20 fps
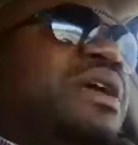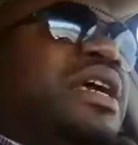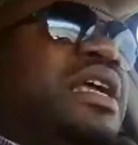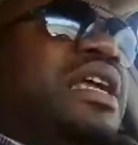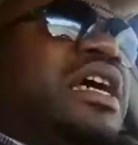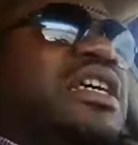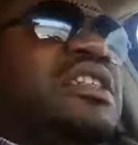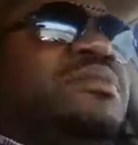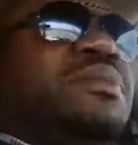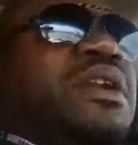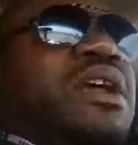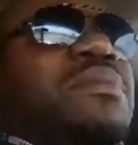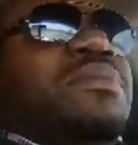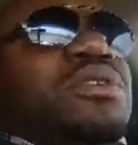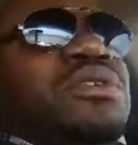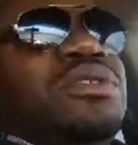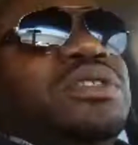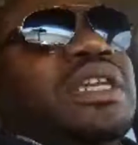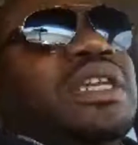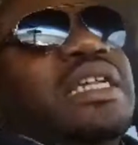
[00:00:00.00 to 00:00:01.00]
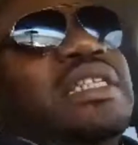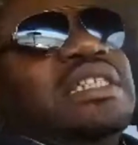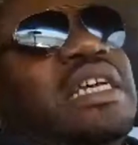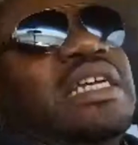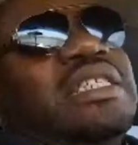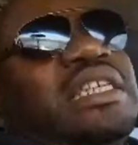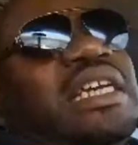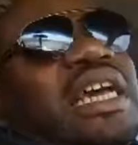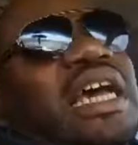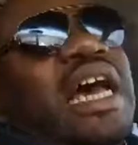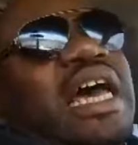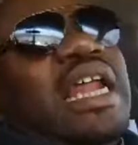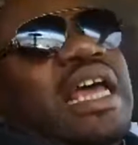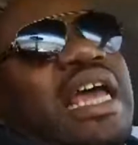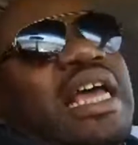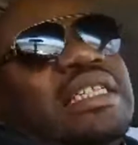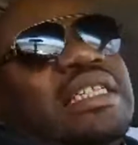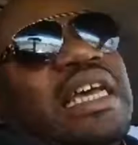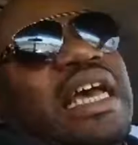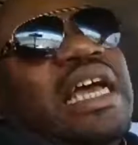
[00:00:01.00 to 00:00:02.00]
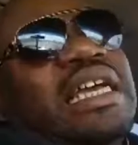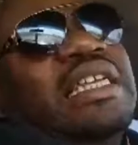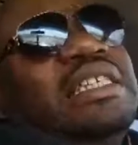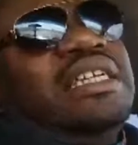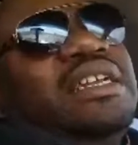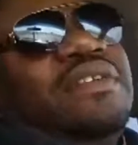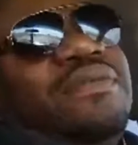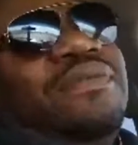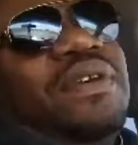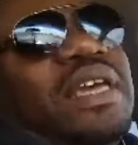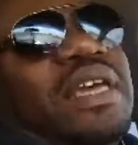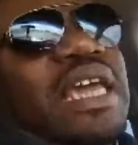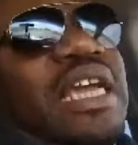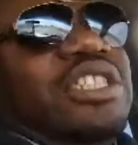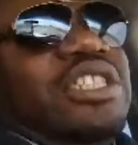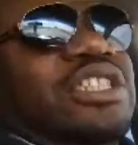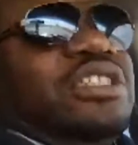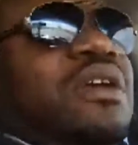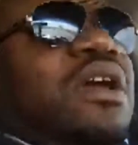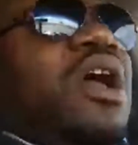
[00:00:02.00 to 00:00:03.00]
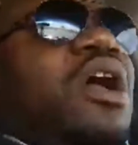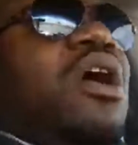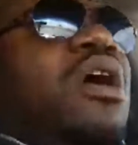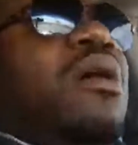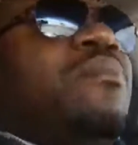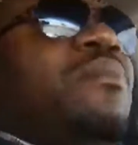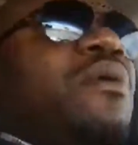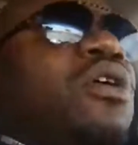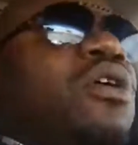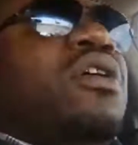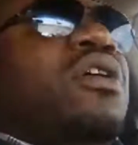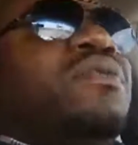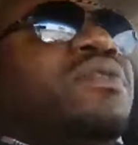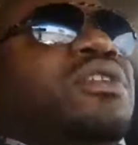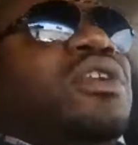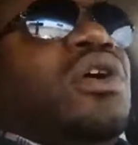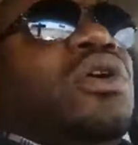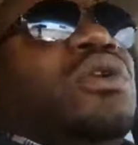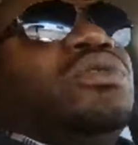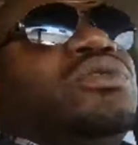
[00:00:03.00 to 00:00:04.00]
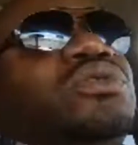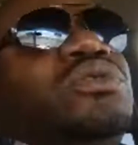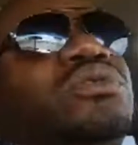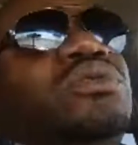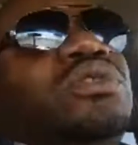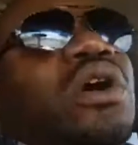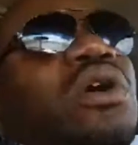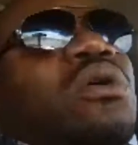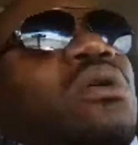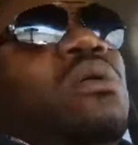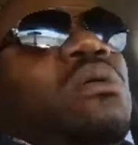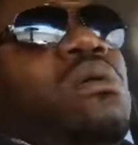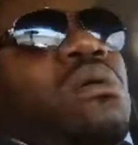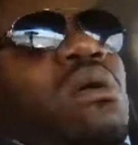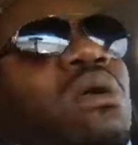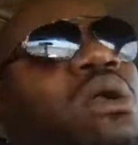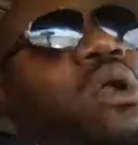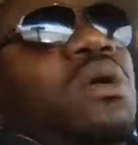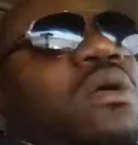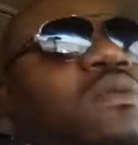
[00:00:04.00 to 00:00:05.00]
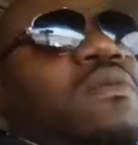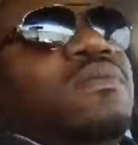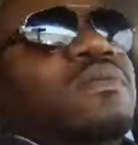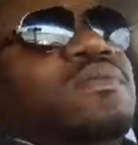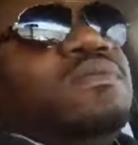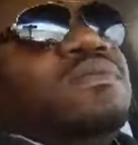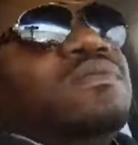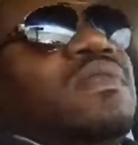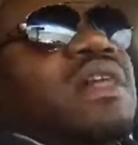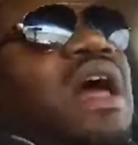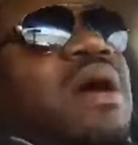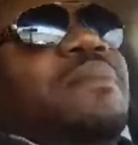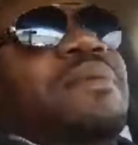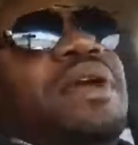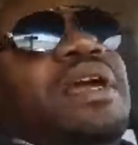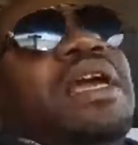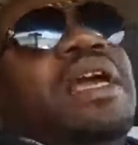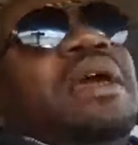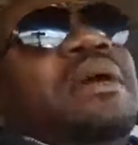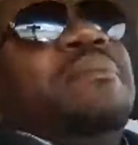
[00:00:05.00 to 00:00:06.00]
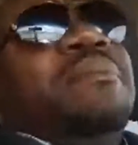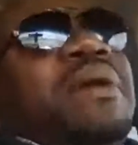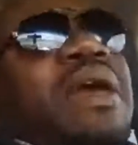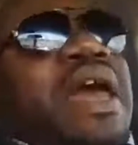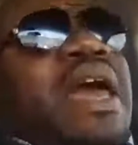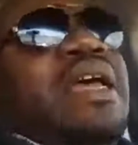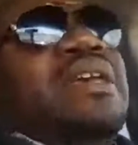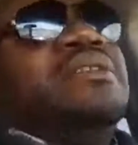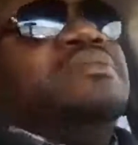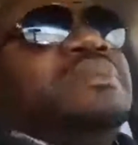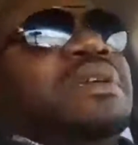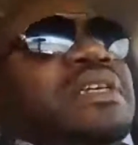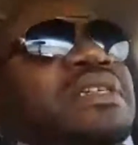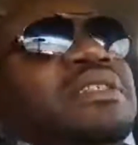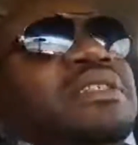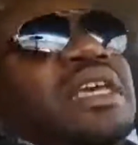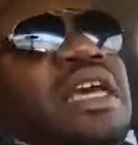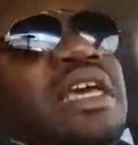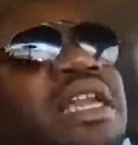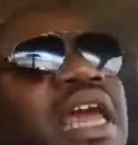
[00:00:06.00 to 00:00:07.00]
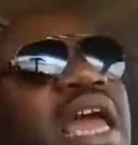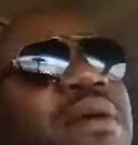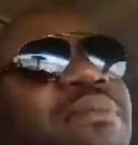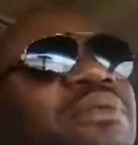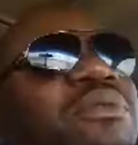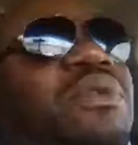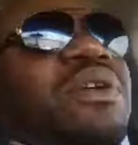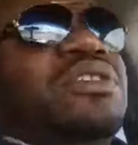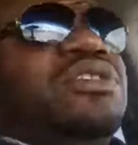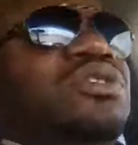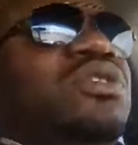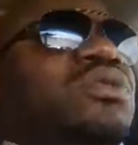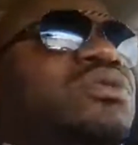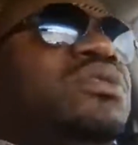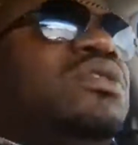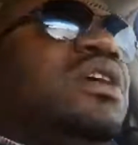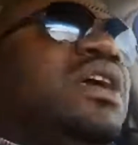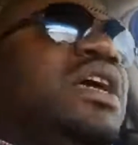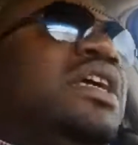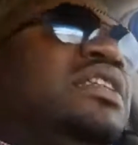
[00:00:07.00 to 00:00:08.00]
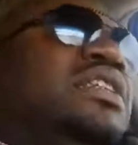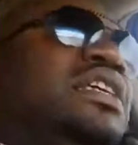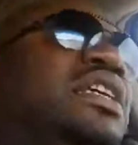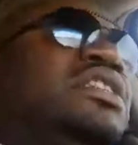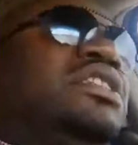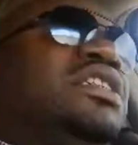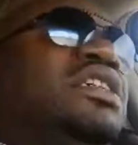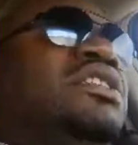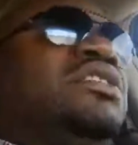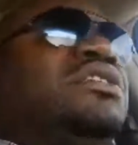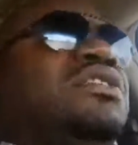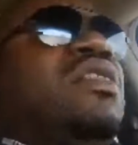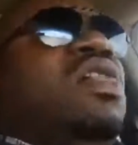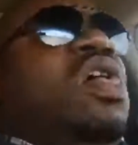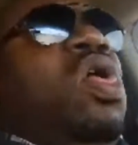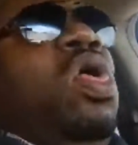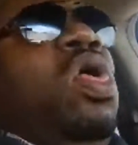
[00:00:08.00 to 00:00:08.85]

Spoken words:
mean us, but I'm using it as an identification marker for those who don't comprehend past me saying aboriginals or indigenous.